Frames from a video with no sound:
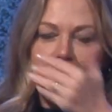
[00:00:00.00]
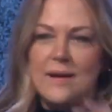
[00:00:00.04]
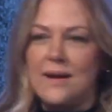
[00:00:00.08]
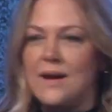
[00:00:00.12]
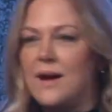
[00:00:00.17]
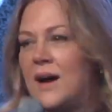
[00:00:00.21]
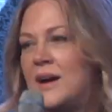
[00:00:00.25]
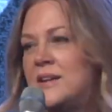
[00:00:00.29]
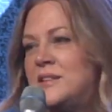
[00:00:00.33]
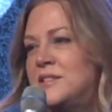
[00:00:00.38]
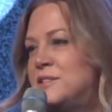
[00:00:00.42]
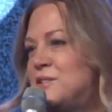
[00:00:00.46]

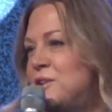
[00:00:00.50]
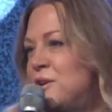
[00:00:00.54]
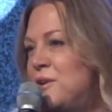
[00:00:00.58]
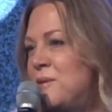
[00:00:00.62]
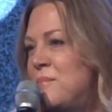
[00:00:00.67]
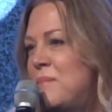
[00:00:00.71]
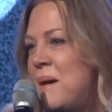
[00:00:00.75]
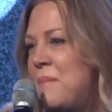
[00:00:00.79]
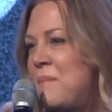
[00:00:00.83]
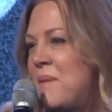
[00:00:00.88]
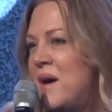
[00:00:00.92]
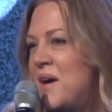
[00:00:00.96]
I just
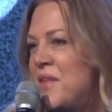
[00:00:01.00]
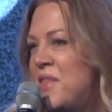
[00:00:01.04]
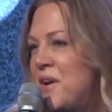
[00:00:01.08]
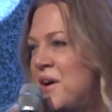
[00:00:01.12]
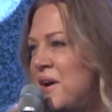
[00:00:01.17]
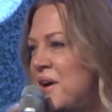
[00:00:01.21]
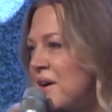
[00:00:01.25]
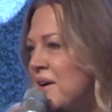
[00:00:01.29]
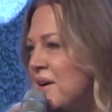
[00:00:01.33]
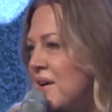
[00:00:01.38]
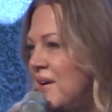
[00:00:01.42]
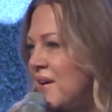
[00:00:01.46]
heard my
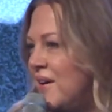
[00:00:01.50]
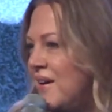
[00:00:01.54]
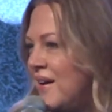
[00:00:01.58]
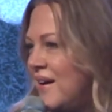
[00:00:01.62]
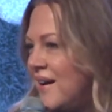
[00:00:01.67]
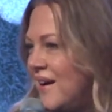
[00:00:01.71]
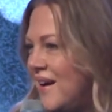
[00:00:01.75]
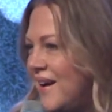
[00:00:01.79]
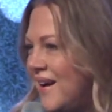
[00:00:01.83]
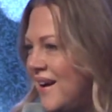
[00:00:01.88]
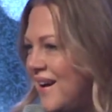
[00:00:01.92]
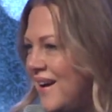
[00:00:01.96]
mother.
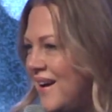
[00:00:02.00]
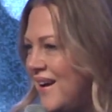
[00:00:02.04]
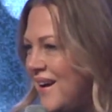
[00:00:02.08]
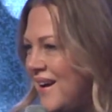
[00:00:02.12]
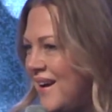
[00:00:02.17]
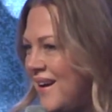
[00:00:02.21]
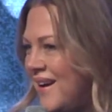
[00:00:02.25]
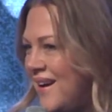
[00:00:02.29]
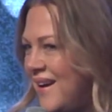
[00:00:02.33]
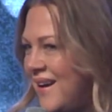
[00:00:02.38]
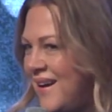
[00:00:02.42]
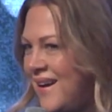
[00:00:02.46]

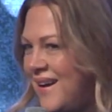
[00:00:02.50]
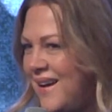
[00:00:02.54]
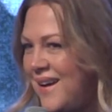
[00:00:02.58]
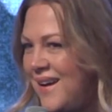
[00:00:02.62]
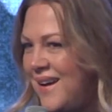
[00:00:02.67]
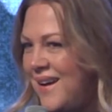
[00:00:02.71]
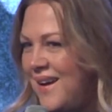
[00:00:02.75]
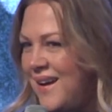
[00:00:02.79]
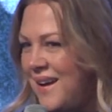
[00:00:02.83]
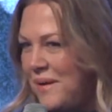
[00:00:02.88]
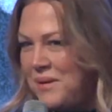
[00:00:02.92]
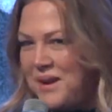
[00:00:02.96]

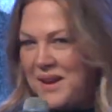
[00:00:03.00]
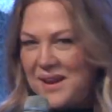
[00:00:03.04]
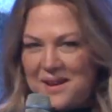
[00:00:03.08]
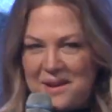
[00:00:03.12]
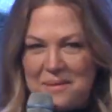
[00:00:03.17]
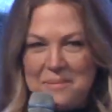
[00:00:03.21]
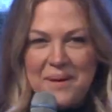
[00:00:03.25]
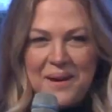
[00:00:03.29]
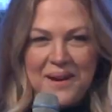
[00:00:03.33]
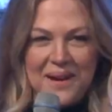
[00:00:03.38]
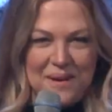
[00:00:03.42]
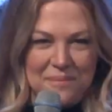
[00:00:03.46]
I mean,
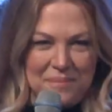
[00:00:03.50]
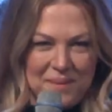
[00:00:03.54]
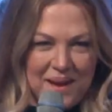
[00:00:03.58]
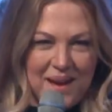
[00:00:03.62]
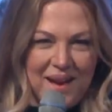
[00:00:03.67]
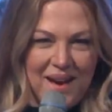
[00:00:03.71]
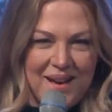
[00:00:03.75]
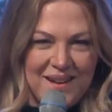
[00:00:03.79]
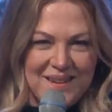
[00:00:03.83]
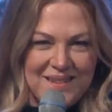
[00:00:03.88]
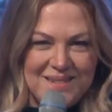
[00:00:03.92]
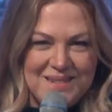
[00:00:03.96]
anybody be
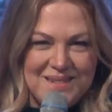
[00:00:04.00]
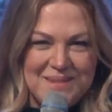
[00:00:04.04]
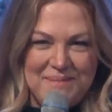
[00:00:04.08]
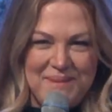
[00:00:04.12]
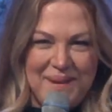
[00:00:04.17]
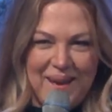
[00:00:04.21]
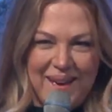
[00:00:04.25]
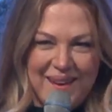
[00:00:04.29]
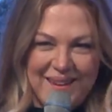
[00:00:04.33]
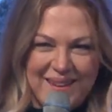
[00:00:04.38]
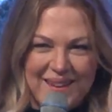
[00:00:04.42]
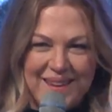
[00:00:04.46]
honest
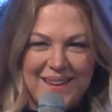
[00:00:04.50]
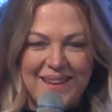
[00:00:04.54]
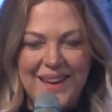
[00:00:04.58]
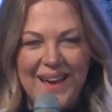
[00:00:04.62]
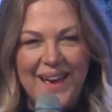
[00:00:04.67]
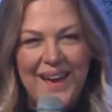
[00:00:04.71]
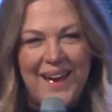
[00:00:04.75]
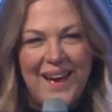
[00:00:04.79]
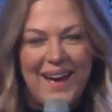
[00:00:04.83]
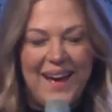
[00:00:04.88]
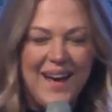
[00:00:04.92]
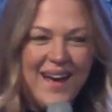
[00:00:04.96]
about it?
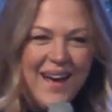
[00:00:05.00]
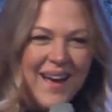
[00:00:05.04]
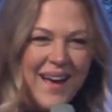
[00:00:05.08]
Yeah.